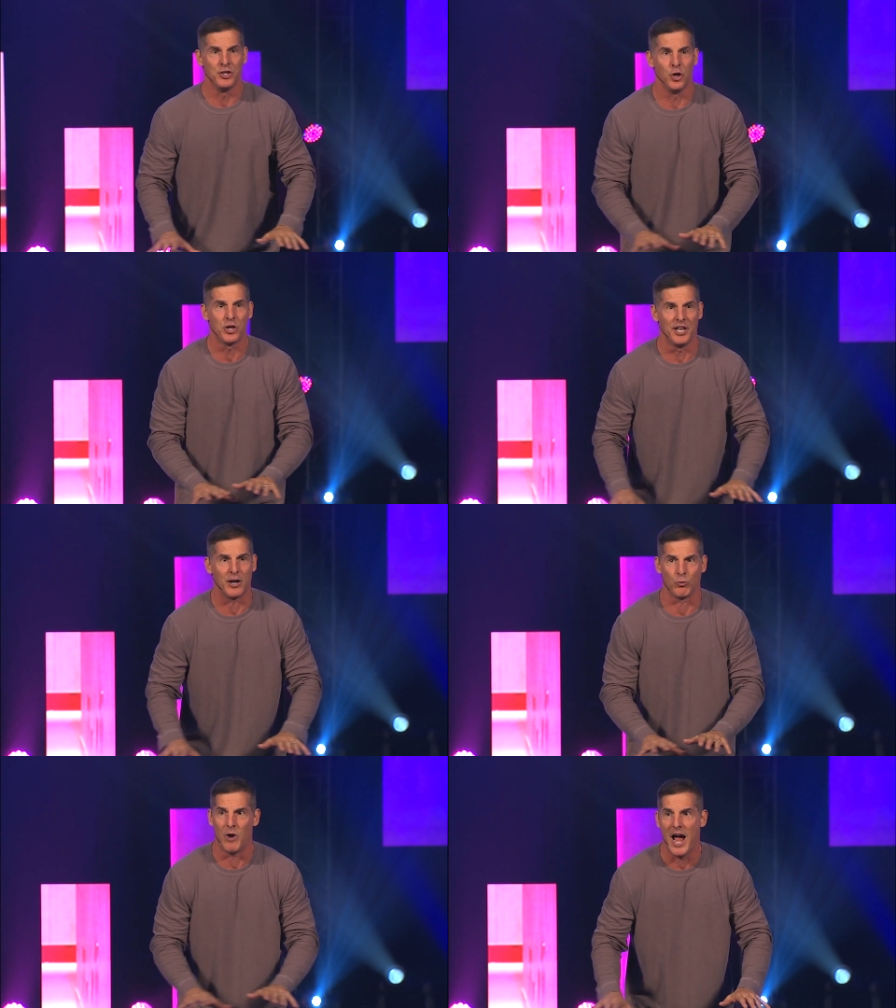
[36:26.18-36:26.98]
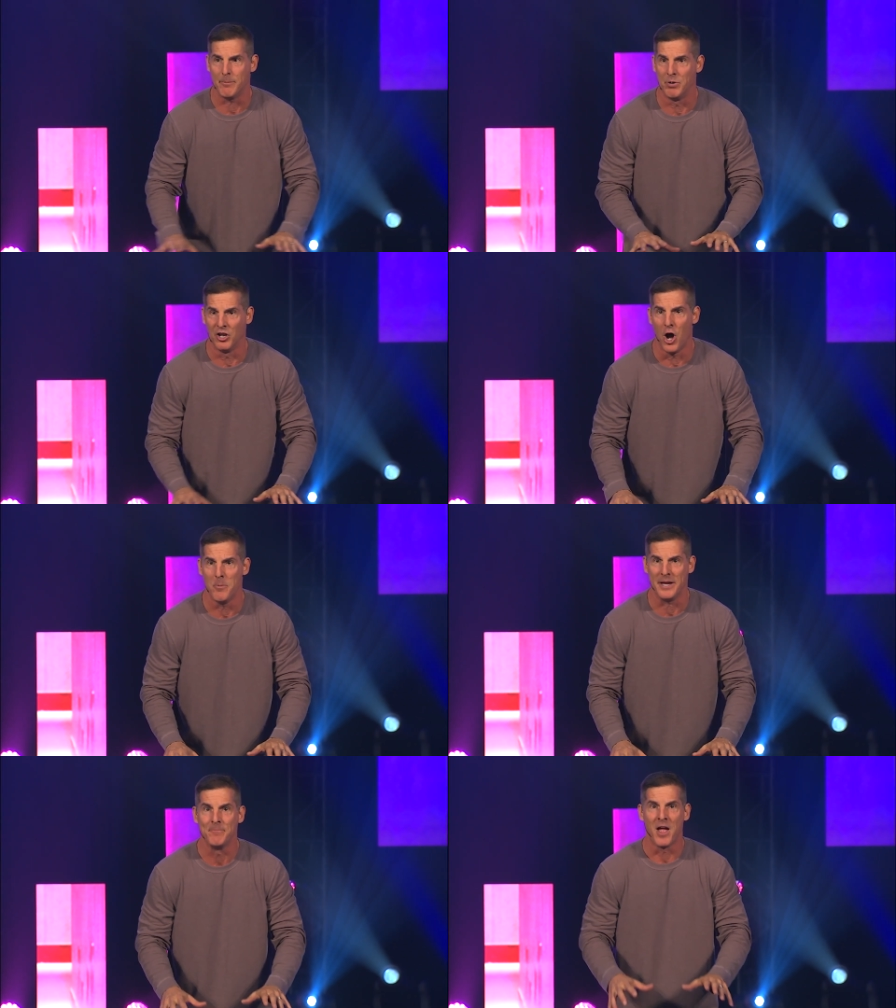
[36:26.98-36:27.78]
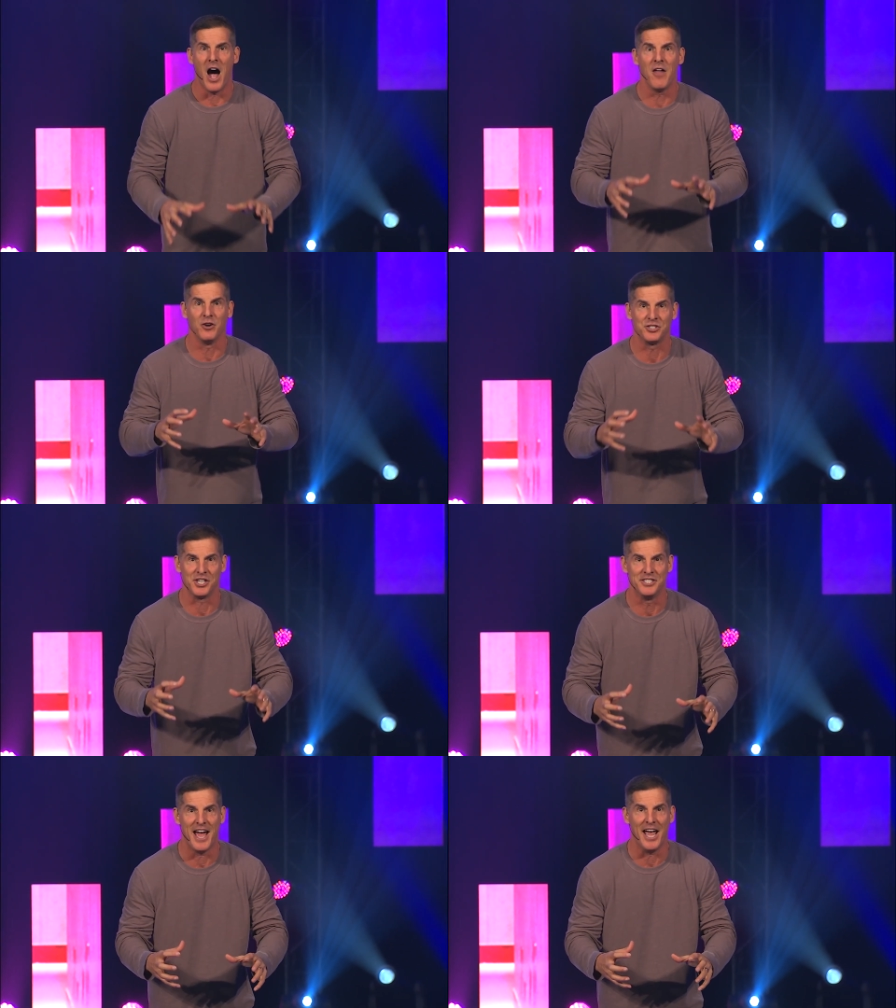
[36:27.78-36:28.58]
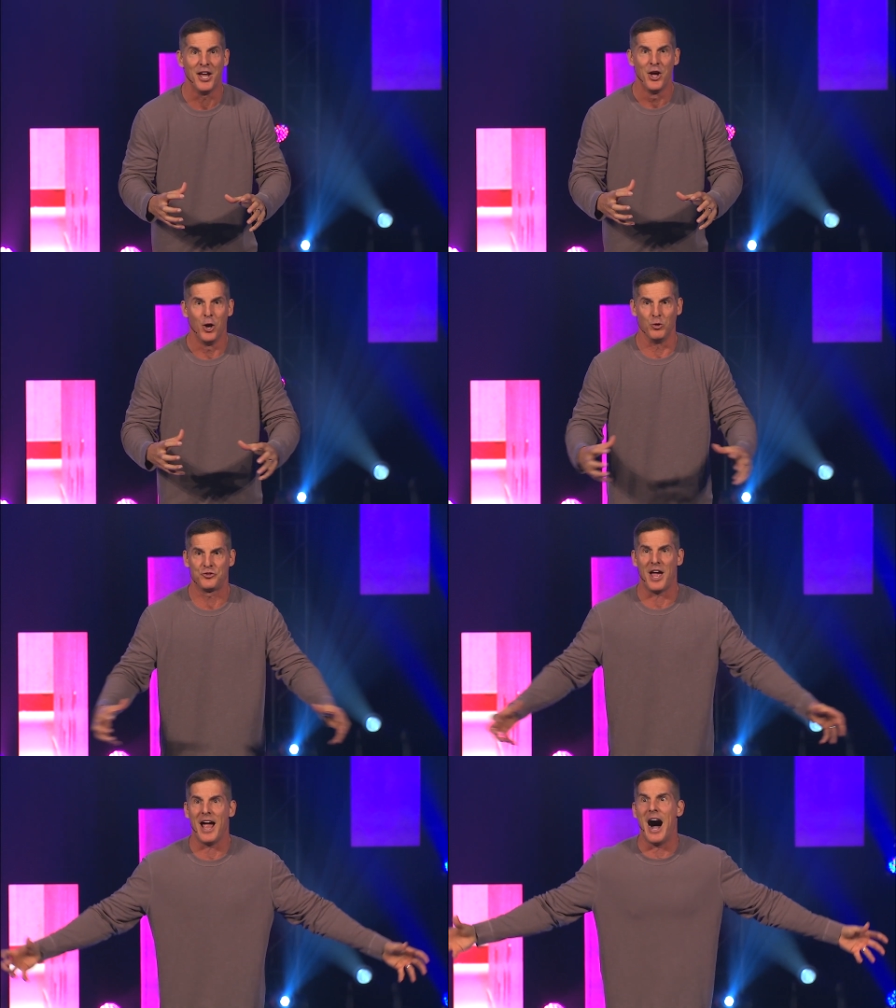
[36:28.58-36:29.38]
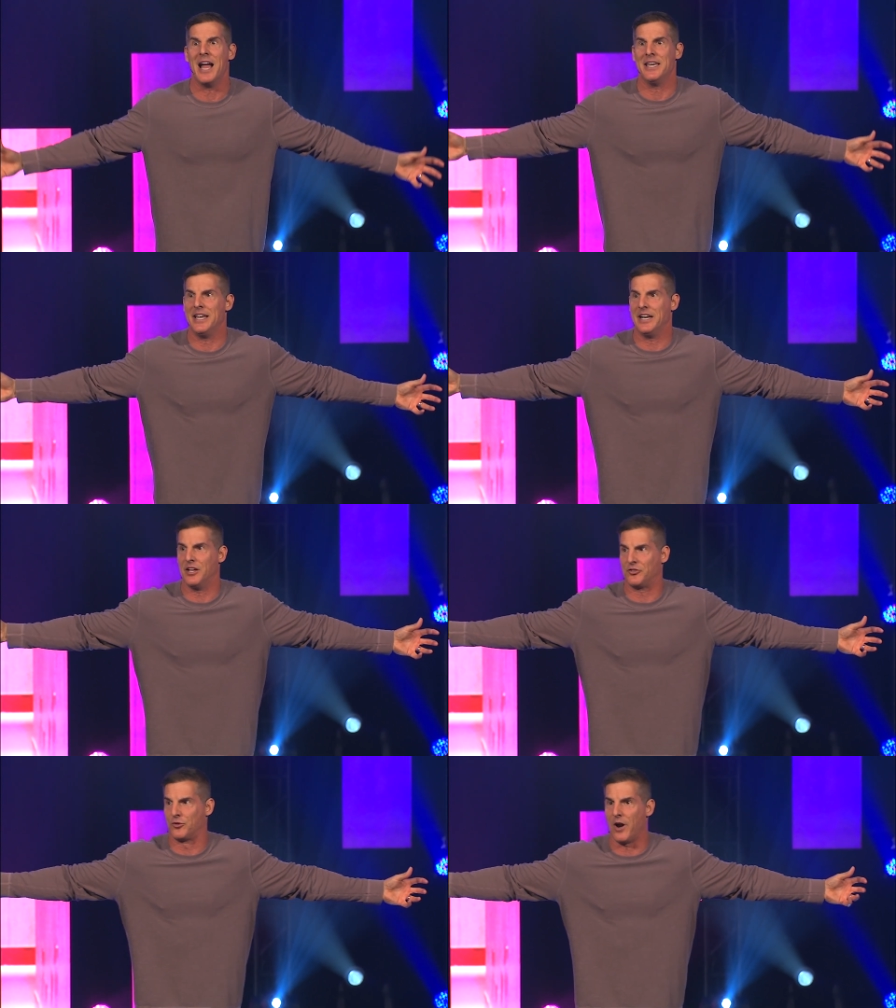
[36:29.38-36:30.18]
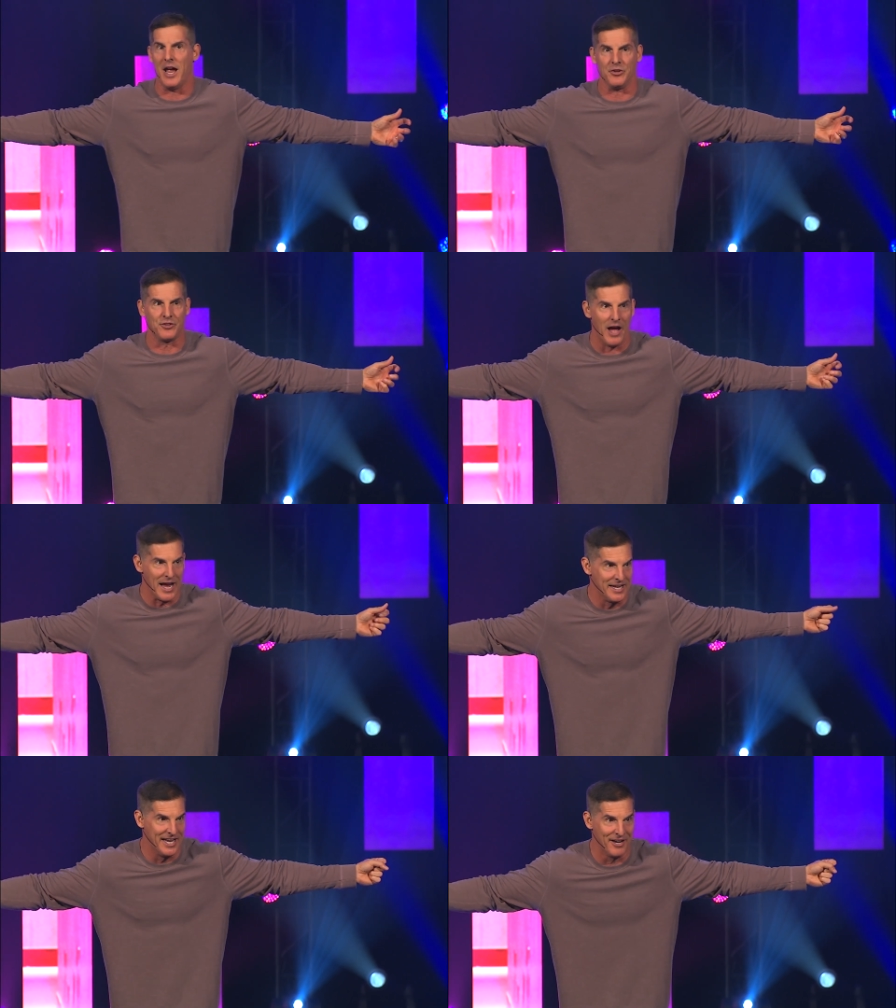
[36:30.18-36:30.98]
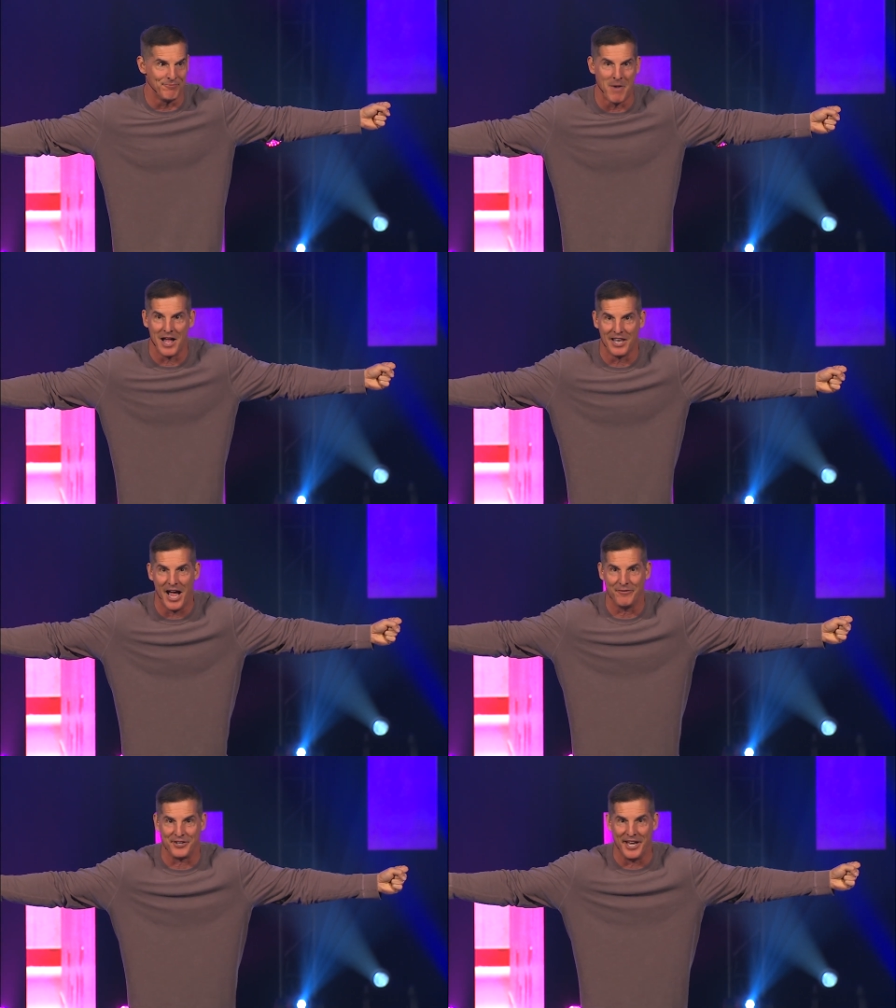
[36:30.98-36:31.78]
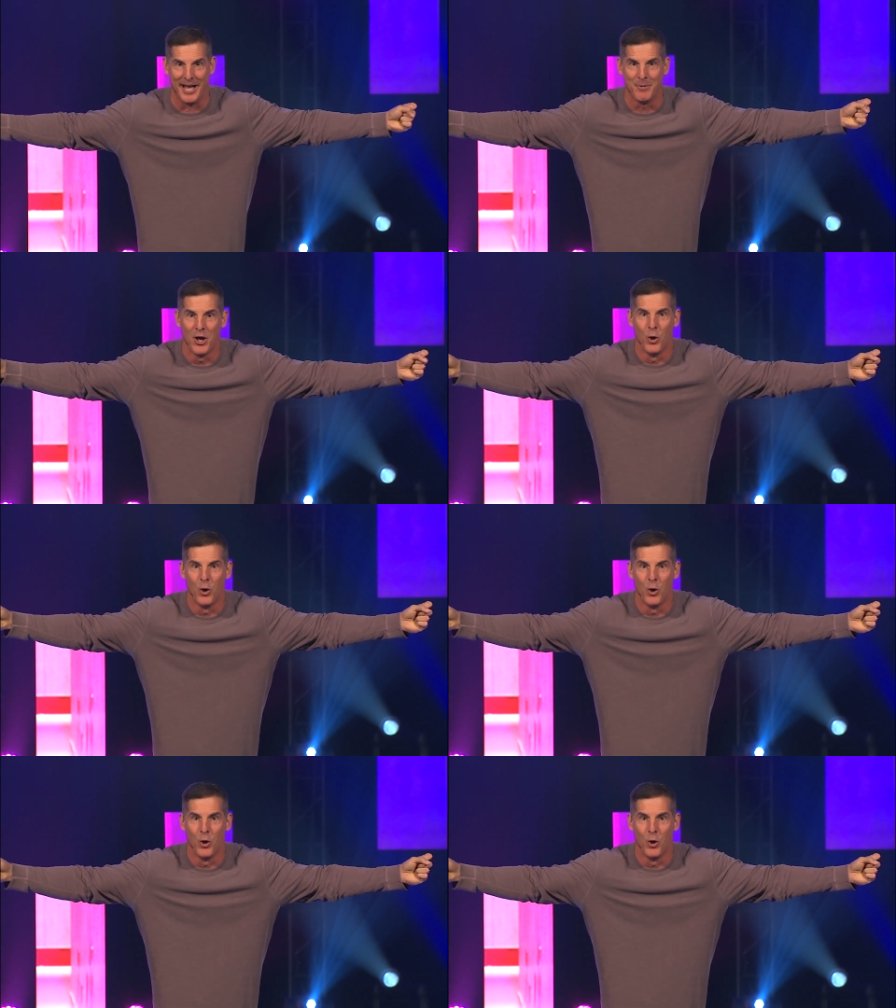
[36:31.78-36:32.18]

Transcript: You click right below me. Others today who say, I need his grace. I give my life to him.